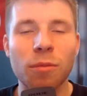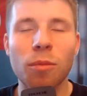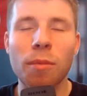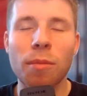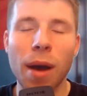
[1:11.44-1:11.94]

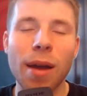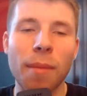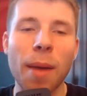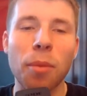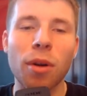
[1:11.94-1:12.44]
My
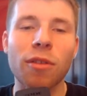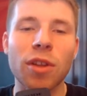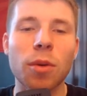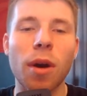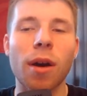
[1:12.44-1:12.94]
my point of
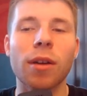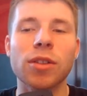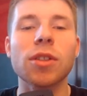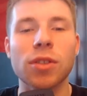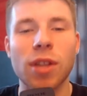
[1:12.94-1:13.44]
view uh,
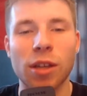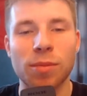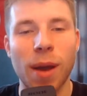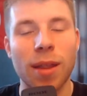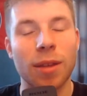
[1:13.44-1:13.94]
still sticks
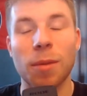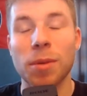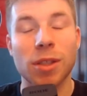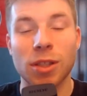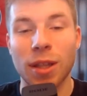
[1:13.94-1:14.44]
by, like, the
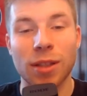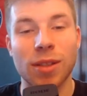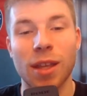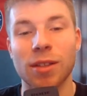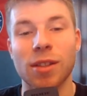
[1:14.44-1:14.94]
positionless
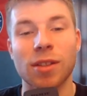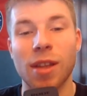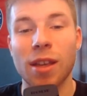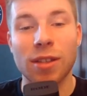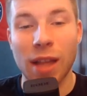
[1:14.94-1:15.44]
things is
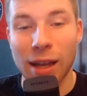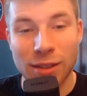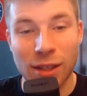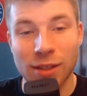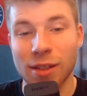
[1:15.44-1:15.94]
is
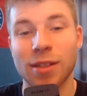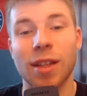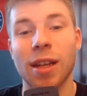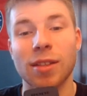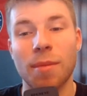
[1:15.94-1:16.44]
nonsense in
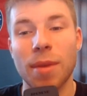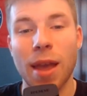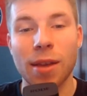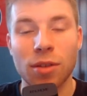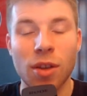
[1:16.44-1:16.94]
today's N B
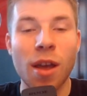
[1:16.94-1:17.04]
A.